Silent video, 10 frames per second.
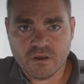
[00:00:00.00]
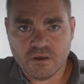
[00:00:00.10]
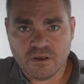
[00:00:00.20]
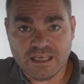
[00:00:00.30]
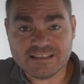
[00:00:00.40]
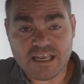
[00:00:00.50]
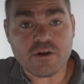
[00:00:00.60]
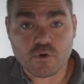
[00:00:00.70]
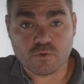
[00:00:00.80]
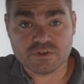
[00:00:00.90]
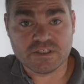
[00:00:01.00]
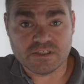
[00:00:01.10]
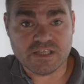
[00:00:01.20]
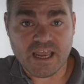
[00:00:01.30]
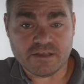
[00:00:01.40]
It's integral to this
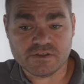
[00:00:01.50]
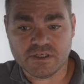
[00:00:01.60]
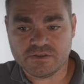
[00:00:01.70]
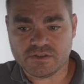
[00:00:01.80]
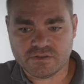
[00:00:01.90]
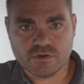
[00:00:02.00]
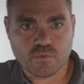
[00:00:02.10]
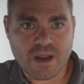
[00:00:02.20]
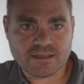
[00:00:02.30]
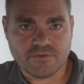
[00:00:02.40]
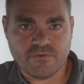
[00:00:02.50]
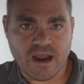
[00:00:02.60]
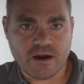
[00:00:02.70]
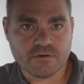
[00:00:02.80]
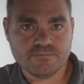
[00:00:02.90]
dance. It's the
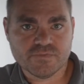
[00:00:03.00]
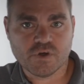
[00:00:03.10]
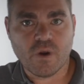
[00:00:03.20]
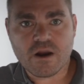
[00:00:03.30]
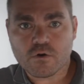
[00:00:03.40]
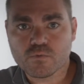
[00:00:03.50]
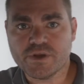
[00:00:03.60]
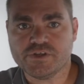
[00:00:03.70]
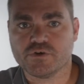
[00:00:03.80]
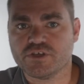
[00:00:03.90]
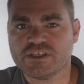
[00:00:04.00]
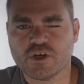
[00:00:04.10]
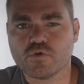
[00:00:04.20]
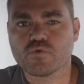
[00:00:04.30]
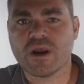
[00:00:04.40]
rectifier. So Arrow Research has a
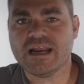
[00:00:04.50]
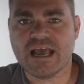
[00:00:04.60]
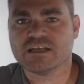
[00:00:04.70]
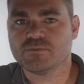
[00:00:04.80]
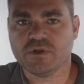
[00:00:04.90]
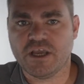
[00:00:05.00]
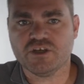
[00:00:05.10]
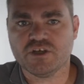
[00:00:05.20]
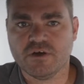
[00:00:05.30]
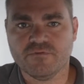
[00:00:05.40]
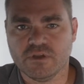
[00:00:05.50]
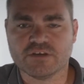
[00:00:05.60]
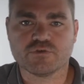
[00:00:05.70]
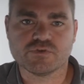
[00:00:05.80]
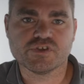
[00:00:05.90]
great explanation of
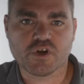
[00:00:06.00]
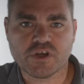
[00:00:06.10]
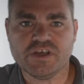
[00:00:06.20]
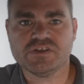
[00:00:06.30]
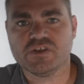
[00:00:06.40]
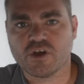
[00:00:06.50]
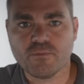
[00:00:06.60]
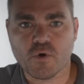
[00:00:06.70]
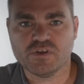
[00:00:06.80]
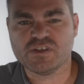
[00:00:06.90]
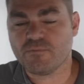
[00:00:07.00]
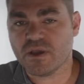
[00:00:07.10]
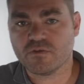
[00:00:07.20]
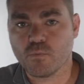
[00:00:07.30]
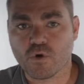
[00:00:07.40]
electrical circuits and the components that
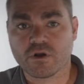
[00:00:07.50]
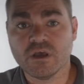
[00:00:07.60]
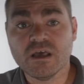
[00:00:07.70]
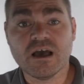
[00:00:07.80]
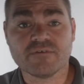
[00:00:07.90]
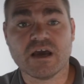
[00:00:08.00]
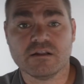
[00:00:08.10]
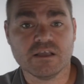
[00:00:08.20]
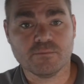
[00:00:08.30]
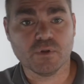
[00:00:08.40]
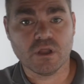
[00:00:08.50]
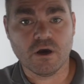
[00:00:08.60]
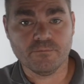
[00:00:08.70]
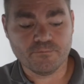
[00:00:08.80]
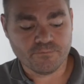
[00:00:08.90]
make them work. I've got a link below.